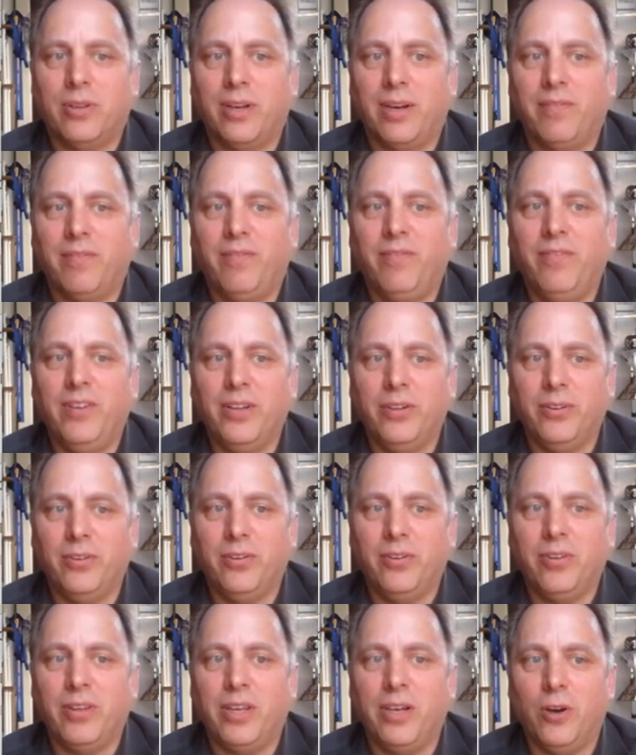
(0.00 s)
that it
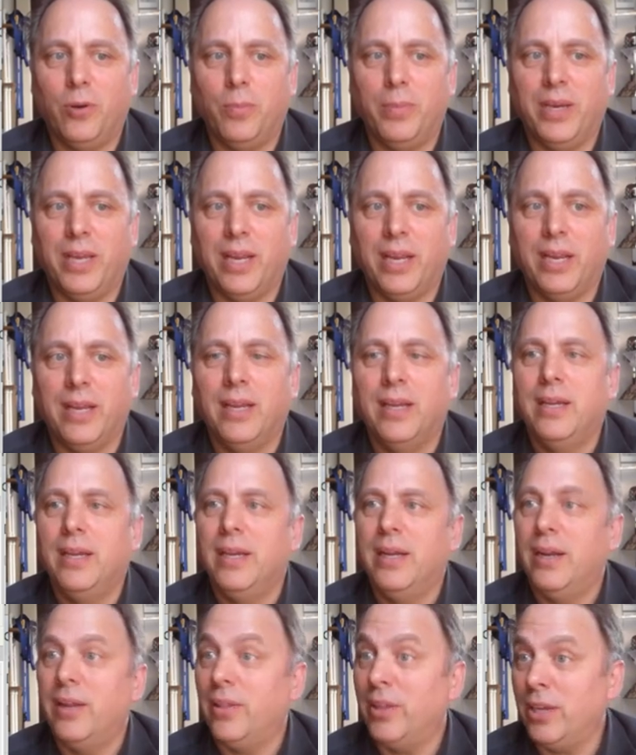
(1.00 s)
fills the opening
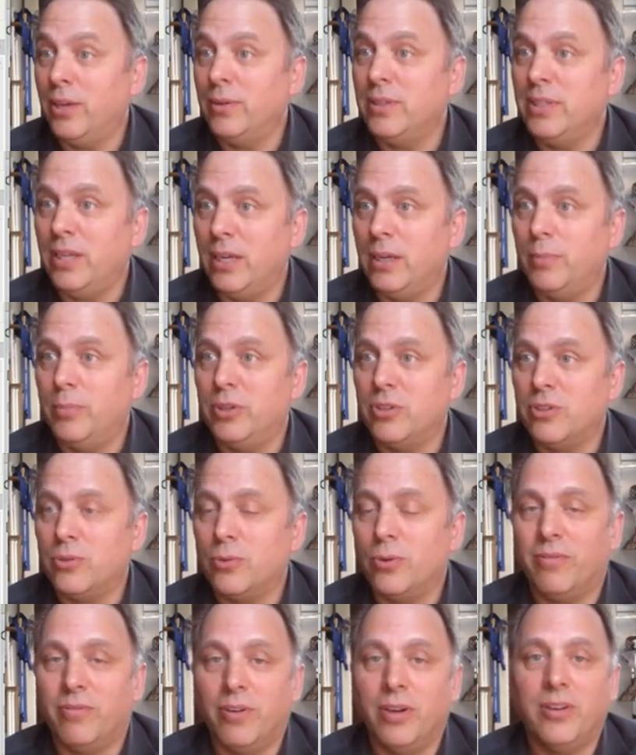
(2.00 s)
that you intend to put
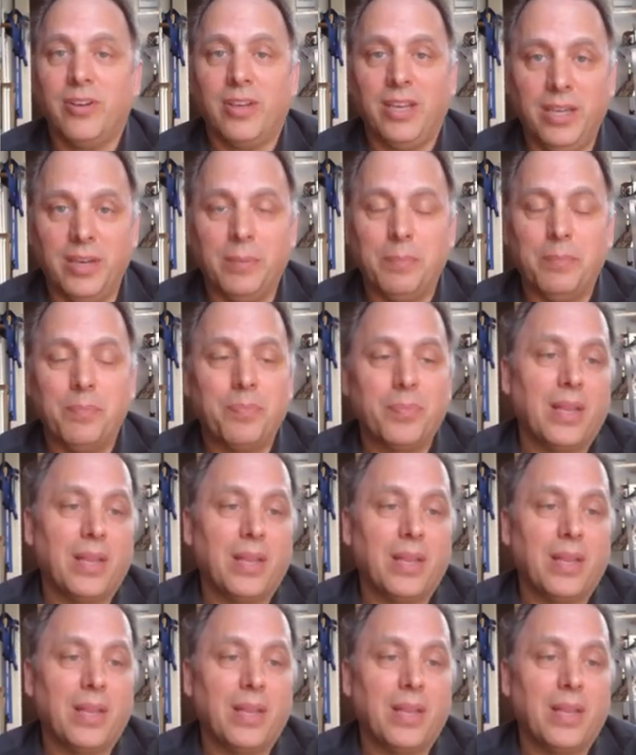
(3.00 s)
storefront in.